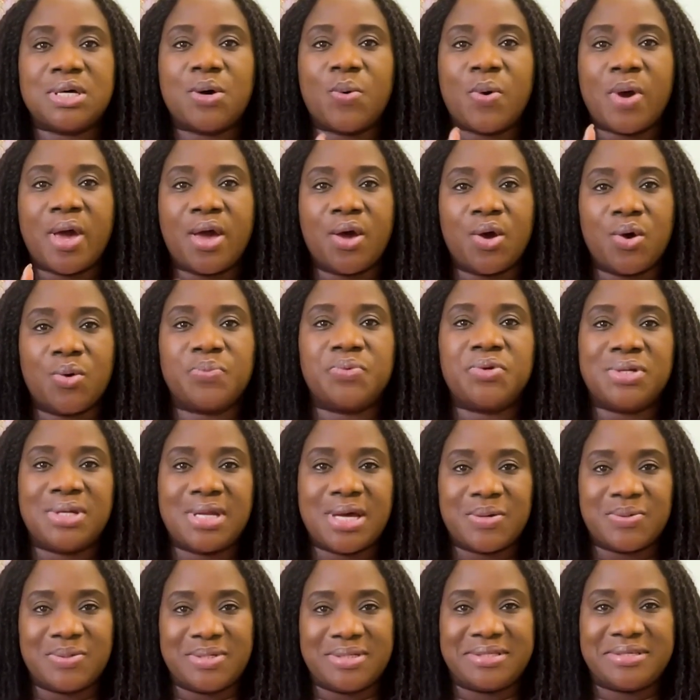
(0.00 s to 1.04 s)
that will help you
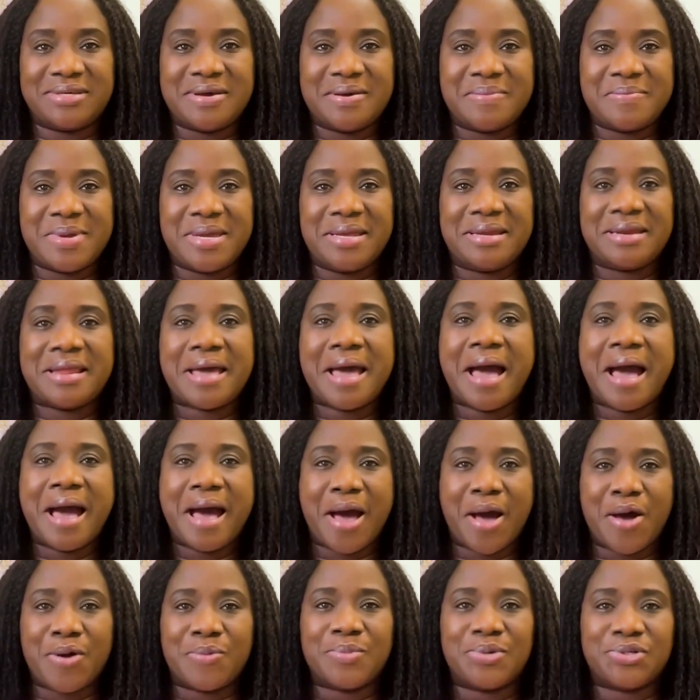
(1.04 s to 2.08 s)
now determine
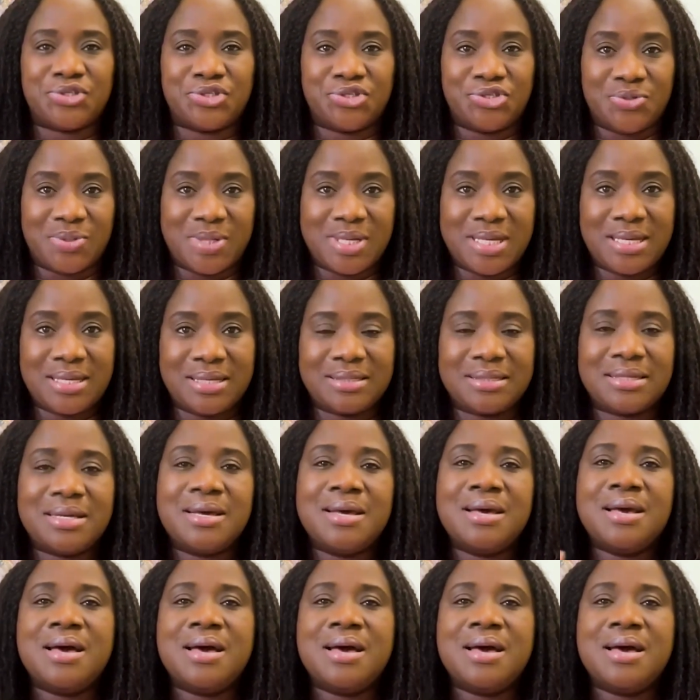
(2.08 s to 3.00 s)
how much you need.